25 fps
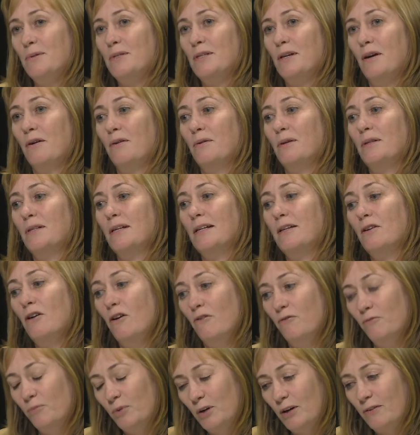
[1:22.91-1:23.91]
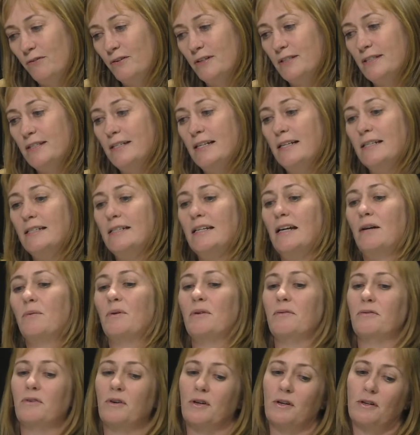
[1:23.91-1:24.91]
So in the not-for-profit sector,
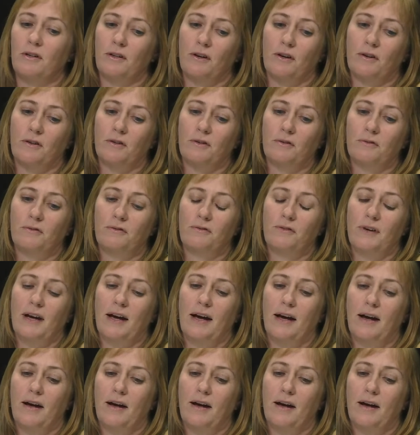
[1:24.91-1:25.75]
we've got a lot of